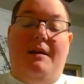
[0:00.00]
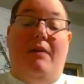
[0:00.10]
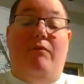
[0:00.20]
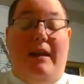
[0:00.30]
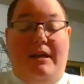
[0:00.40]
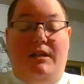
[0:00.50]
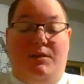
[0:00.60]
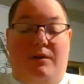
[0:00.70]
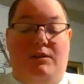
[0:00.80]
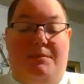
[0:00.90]
in relation
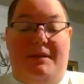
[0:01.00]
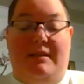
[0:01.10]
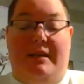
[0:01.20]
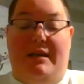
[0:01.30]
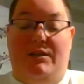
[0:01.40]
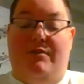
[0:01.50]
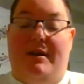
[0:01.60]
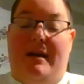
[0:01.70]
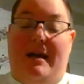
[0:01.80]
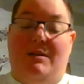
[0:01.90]
to LGBT
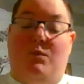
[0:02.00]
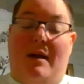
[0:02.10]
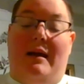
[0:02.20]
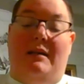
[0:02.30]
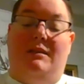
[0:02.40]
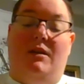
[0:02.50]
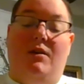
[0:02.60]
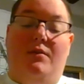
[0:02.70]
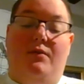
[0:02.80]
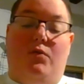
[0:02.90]
history, as well as
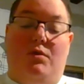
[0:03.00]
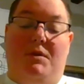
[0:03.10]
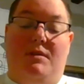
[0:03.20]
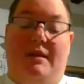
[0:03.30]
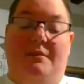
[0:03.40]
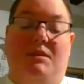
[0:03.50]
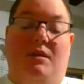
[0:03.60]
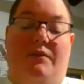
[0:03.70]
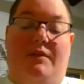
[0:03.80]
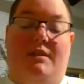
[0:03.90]
for the museum
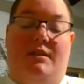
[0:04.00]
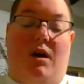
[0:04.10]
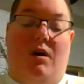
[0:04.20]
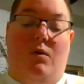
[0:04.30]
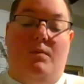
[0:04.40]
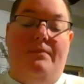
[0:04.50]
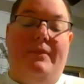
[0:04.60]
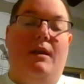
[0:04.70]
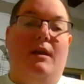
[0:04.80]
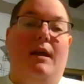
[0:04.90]
service as a whole.
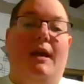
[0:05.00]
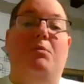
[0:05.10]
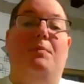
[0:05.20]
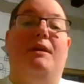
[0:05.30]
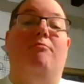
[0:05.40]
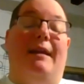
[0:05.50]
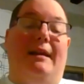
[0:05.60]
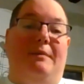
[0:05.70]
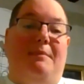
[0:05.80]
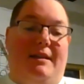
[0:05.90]
He will be
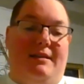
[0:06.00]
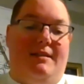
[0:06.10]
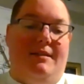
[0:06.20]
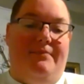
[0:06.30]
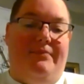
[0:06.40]
greatly missed.